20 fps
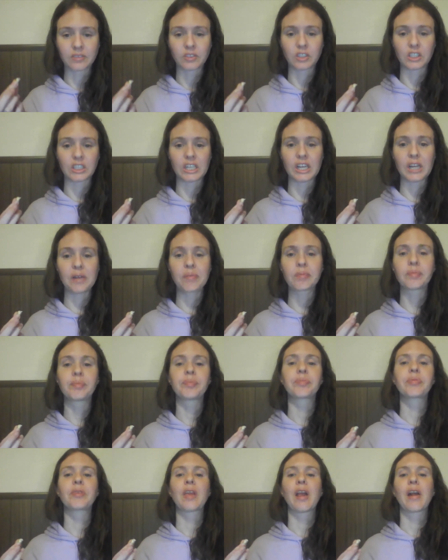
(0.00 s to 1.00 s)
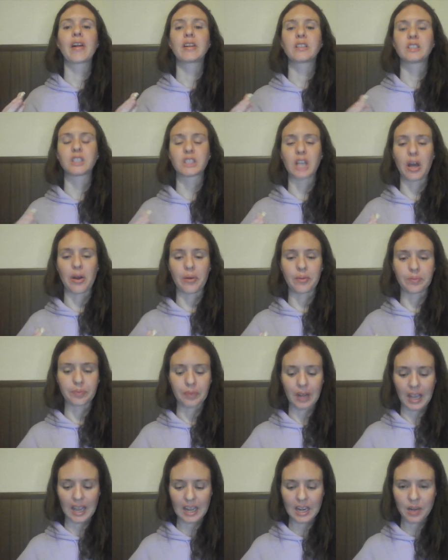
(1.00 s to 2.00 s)
See? So
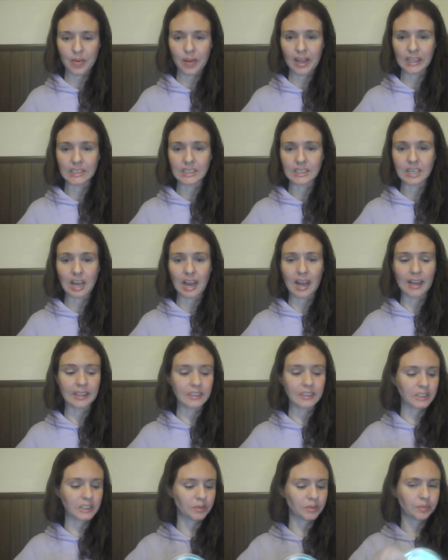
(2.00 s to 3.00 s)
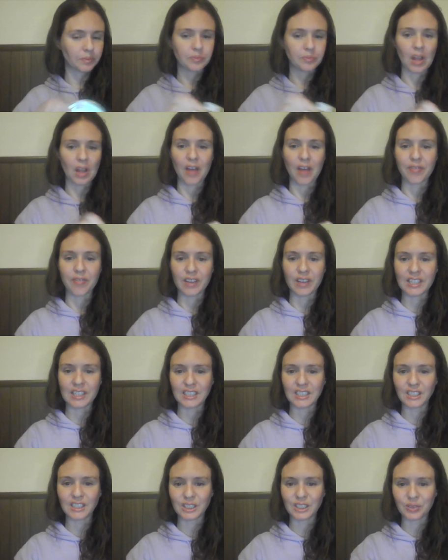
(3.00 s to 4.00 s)
anyways guys, I'll finish
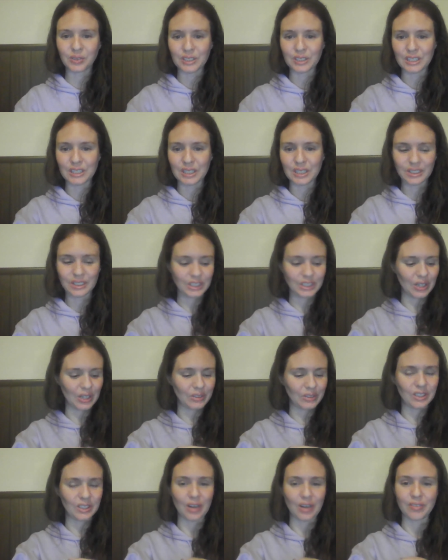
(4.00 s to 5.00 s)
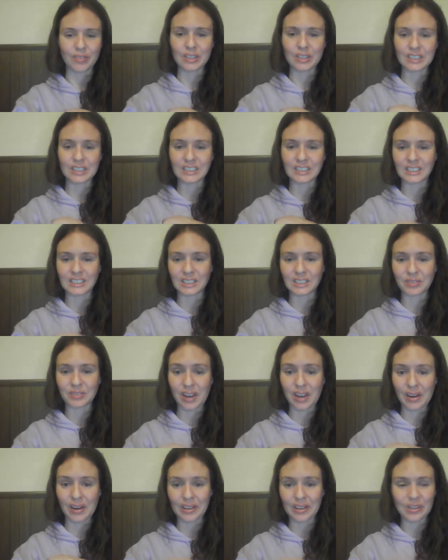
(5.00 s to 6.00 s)
this when the show's over because it's
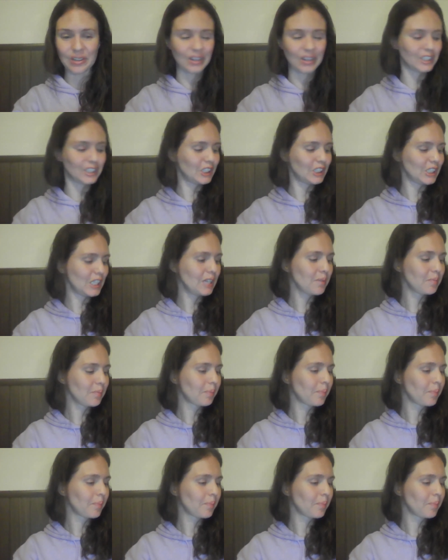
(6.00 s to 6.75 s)
very crunchy.